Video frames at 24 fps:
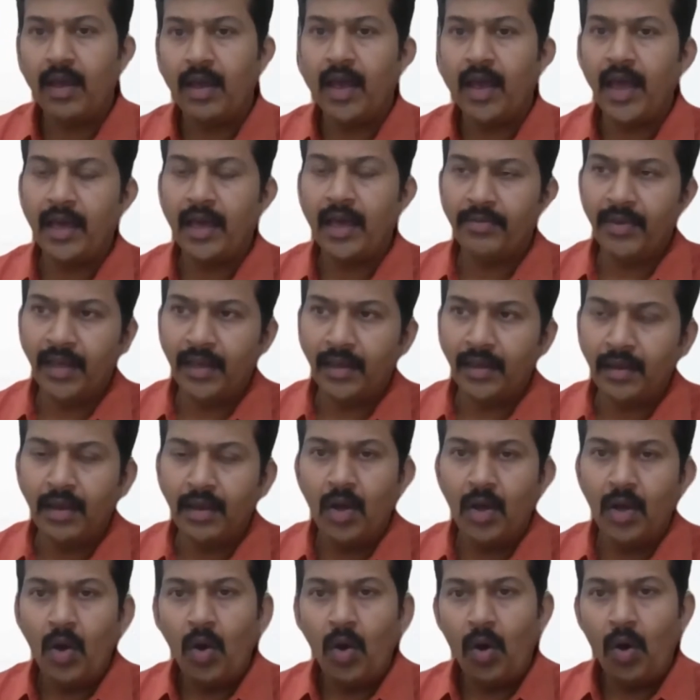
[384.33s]
having
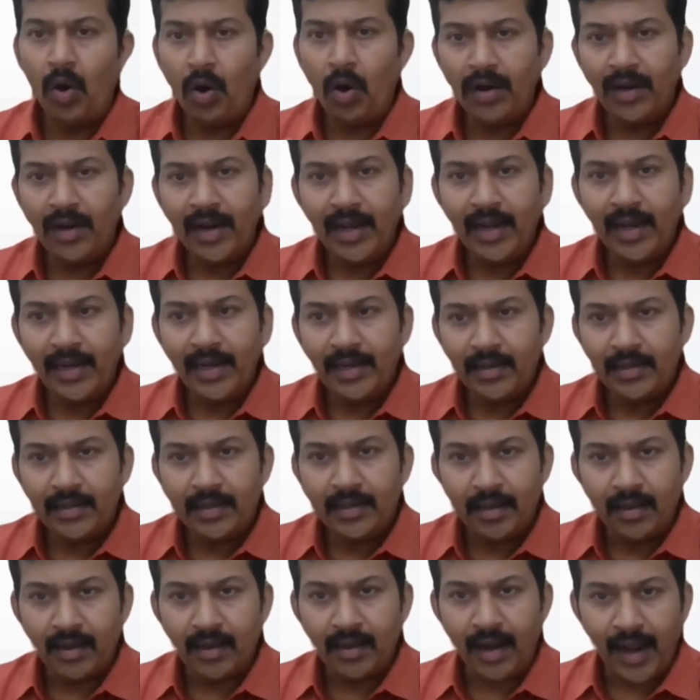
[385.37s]
online
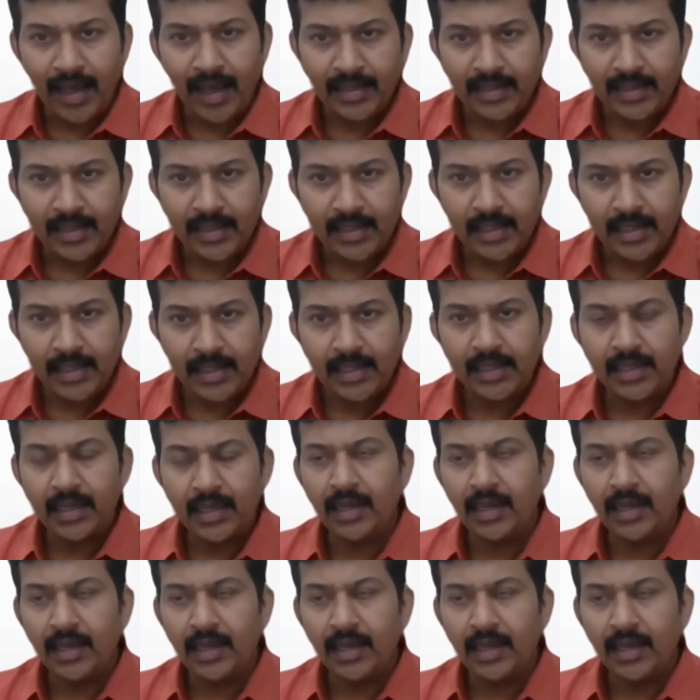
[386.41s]
classes